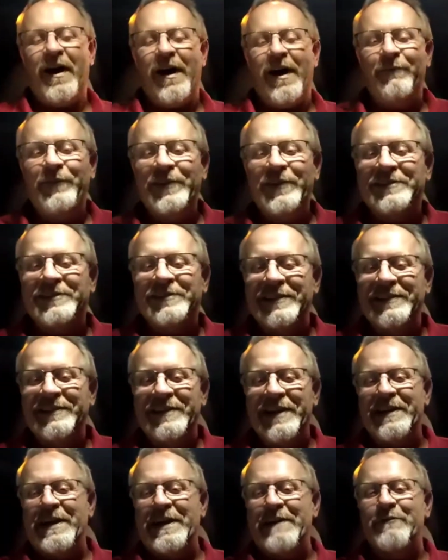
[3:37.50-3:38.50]
Obviously,
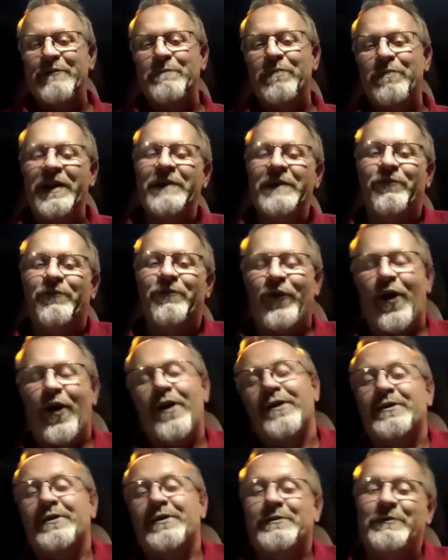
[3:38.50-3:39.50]
they never played
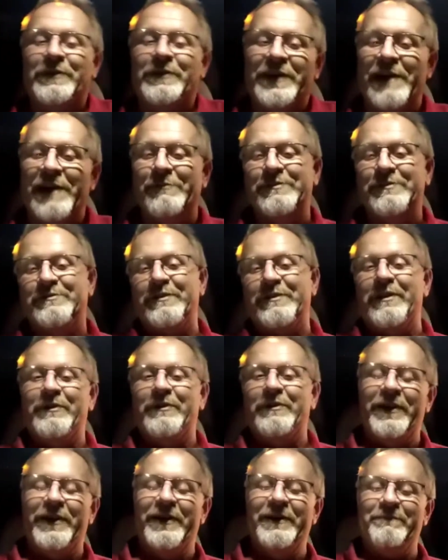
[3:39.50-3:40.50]
Frogger when they was
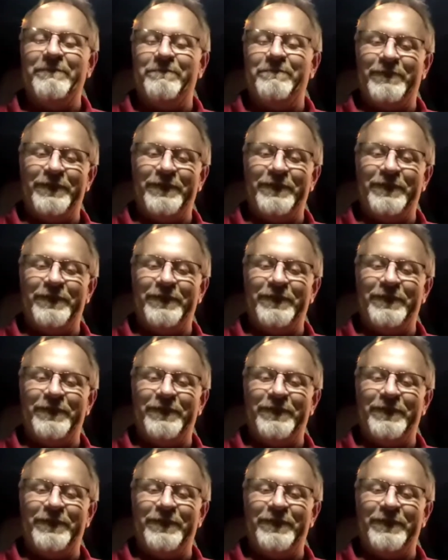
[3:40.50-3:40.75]
growing up.